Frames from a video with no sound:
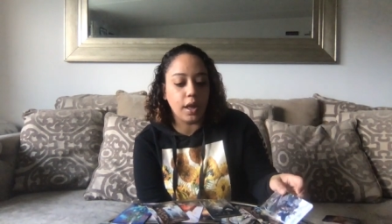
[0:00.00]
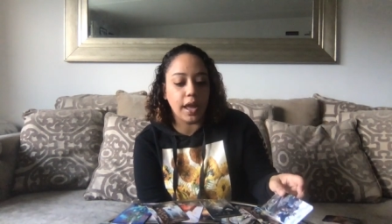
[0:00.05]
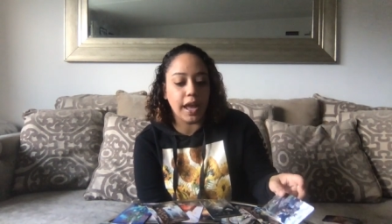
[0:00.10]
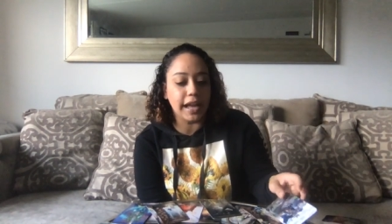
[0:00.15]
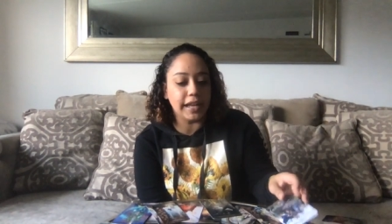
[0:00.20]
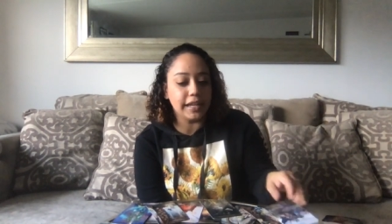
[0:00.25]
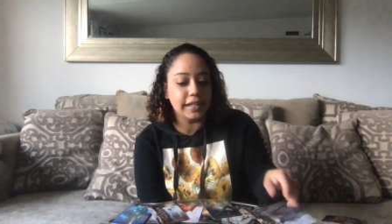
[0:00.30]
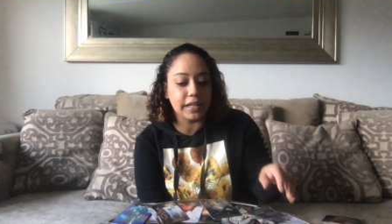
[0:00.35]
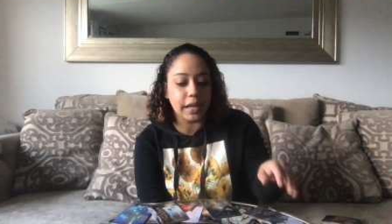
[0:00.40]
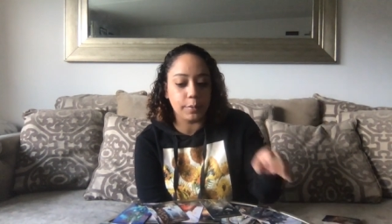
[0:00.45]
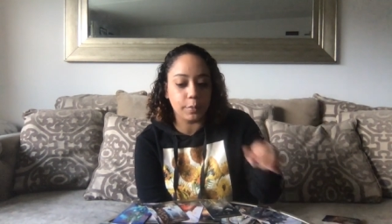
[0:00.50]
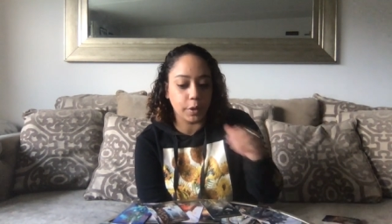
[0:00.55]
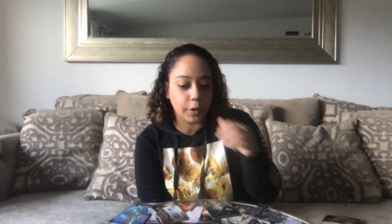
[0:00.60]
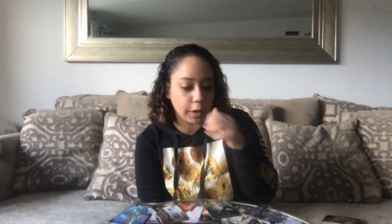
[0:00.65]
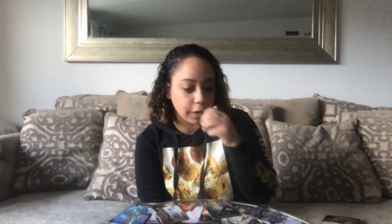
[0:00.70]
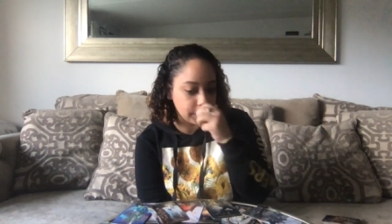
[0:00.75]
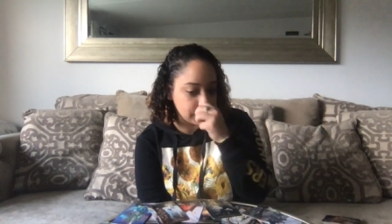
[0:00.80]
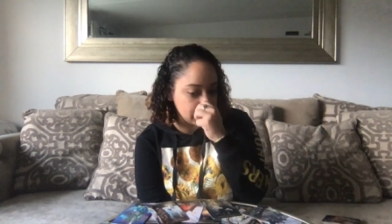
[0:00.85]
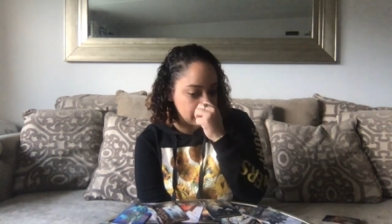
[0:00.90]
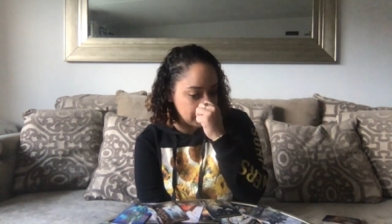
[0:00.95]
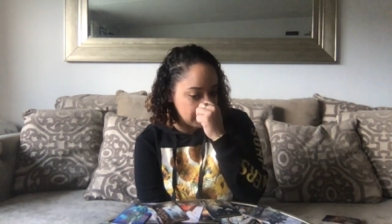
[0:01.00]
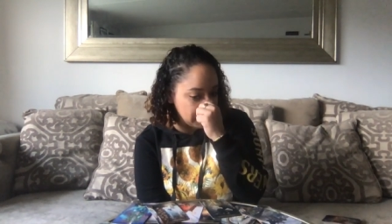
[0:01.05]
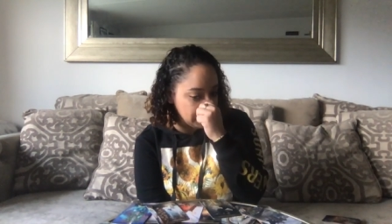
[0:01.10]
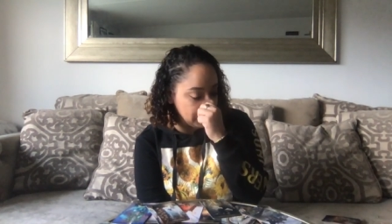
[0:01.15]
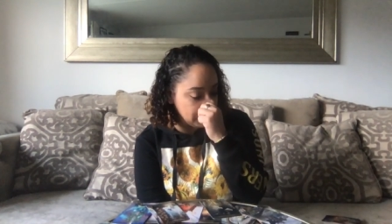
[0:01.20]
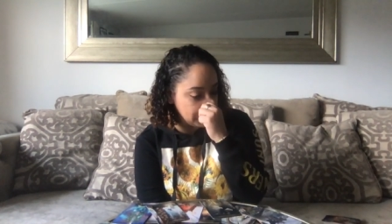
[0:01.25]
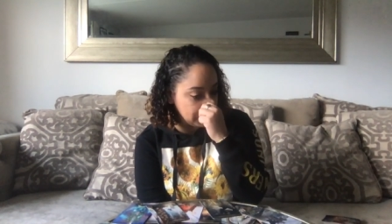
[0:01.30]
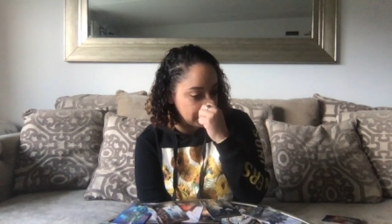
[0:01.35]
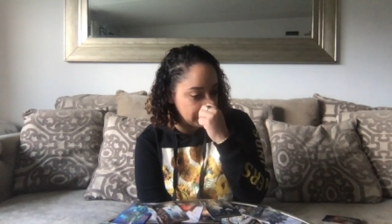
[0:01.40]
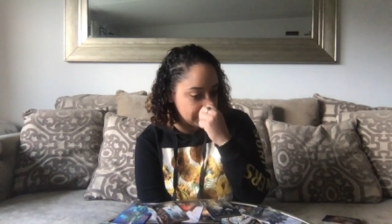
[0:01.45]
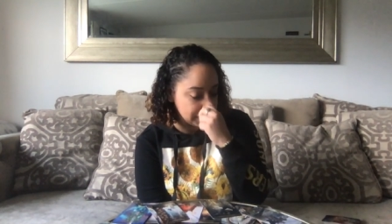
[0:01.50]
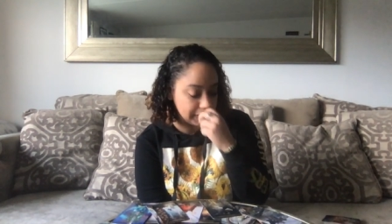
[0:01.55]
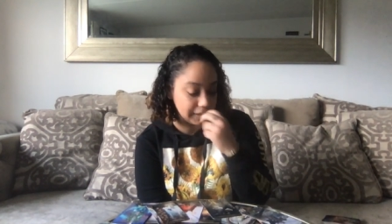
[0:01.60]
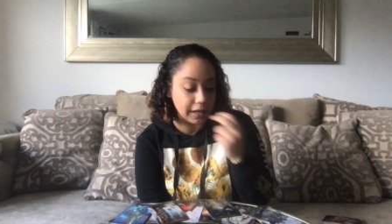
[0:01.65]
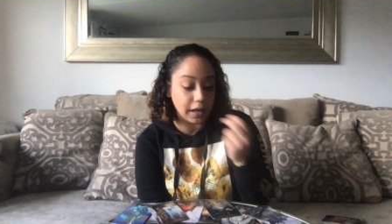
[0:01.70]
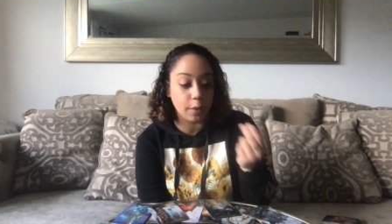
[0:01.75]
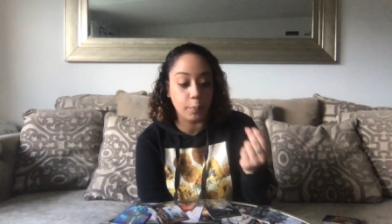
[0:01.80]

anytime your cards come out, it's in the